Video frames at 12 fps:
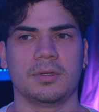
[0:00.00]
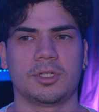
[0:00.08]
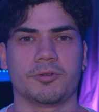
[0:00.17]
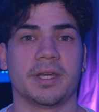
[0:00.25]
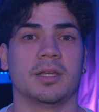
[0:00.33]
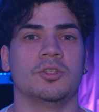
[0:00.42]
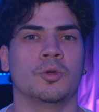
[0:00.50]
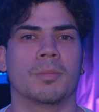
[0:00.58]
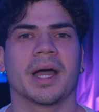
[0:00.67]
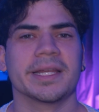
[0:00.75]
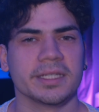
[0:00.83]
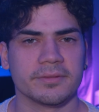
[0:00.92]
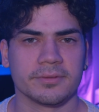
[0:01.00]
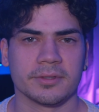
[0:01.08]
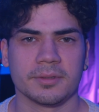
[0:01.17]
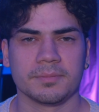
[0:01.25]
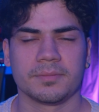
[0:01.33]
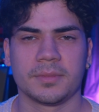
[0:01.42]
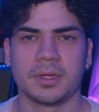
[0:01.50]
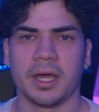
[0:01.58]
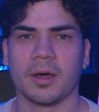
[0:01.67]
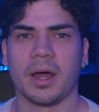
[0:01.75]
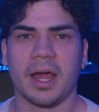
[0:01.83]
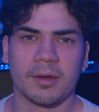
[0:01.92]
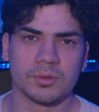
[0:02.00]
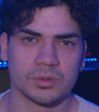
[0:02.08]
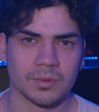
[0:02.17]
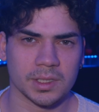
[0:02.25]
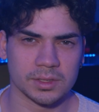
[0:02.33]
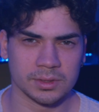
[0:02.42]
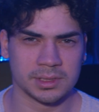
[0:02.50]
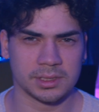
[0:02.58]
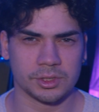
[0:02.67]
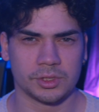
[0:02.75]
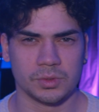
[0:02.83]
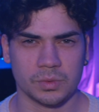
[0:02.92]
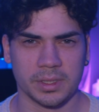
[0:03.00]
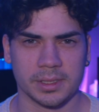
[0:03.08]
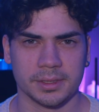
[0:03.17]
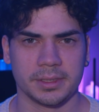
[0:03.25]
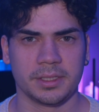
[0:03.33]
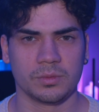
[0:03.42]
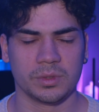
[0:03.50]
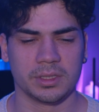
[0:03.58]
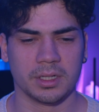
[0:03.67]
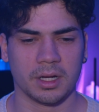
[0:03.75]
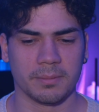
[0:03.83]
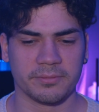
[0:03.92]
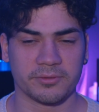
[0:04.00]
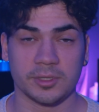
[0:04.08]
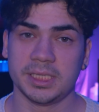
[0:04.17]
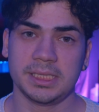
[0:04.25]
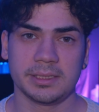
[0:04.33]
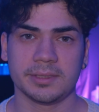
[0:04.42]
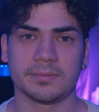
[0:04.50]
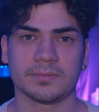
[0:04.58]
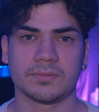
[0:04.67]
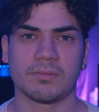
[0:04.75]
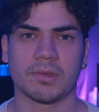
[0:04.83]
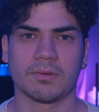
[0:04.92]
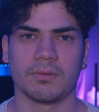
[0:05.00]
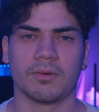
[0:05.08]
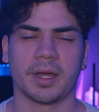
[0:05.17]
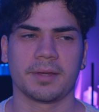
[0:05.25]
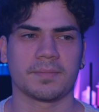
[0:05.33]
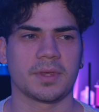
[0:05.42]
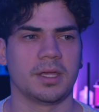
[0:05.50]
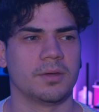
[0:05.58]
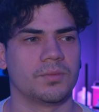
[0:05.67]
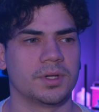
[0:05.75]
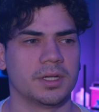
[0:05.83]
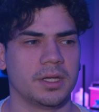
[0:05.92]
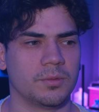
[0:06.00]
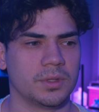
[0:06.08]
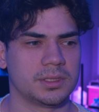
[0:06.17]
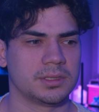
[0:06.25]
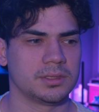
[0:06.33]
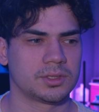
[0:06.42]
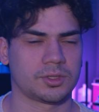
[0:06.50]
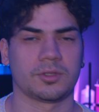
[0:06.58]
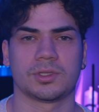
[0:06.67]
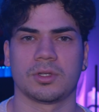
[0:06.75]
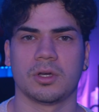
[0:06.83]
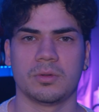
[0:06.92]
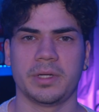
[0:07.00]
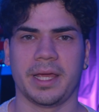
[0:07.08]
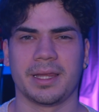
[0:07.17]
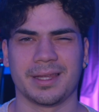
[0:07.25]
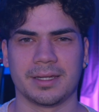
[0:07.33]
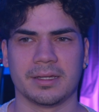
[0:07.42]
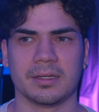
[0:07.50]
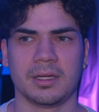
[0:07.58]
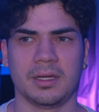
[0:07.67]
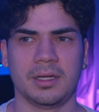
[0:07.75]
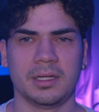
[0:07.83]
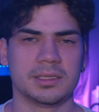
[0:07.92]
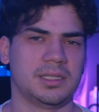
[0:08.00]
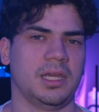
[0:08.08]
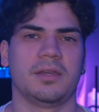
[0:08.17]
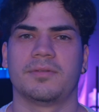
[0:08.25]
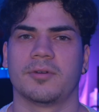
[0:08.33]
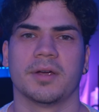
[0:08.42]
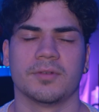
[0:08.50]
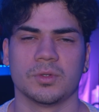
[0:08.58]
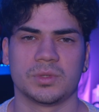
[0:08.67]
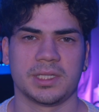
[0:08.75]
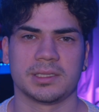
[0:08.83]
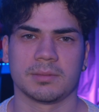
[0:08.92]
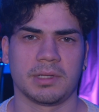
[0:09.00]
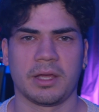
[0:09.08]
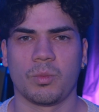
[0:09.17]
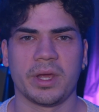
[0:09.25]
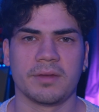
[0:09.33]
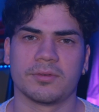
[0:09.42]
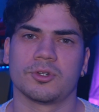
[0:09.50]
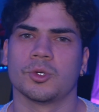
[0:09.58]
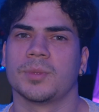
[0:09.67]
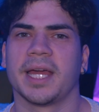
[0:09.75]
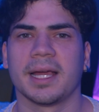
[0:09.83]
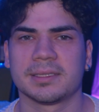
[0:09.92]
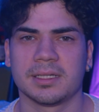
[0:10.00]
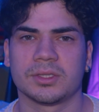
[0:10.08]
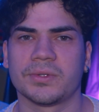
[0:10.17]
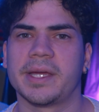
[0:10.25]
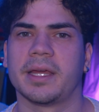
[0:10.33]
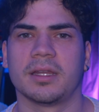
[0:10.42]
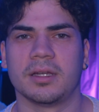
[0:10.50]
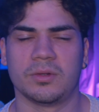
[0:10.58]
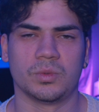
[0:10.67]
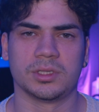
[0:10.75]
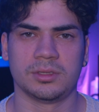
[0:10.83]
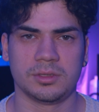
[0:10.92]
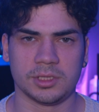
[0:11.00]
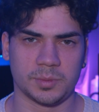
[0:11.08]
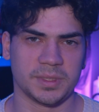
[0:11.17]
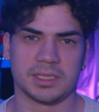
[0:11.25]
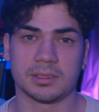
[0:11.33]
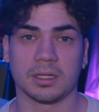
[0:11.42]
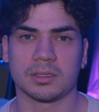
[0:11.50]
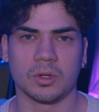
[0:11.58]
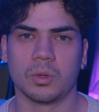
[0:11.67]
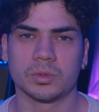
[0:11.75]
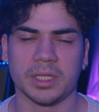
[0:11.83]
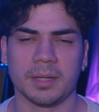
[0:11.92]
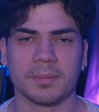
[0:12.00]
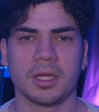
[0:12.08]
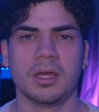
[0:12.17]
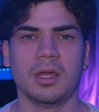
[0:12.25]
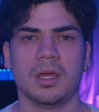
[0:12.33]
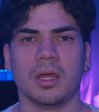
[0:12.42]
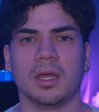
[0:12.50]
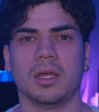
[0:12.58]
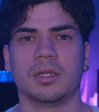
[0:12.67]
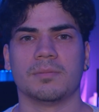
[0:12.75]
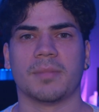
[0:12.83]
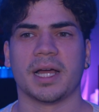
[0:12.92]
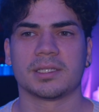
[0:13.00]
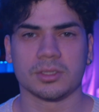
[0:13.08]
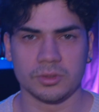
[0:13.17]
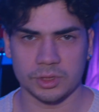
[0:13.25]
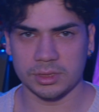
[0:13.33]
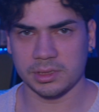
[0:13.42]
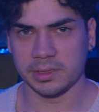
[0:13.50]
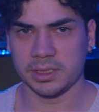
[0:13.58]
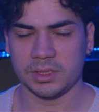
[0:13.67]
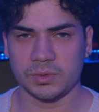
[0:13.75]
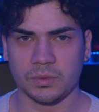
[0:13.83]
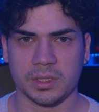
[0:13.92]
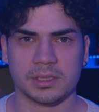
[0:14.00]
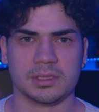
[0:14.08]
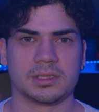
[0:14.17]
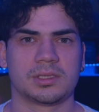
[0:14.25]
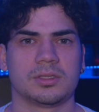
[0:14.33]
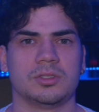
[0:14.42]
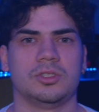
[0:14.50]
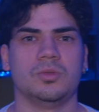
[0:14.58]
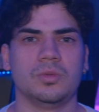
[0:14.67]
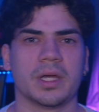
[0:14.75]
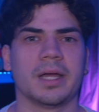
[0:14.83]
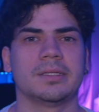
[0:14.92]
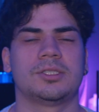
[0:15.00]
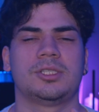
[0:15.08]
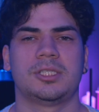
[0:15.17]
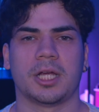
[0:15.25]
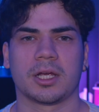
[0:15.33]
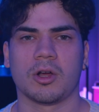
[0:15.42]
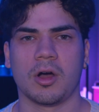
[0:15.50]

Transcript: create a new binding for them. Now, I was running into this issue where it would freeze, right? It would start to load and then take forever. It would say something like waiting for grooming assets, right? And then it would just be stuck the whole time. My solution to this was do not check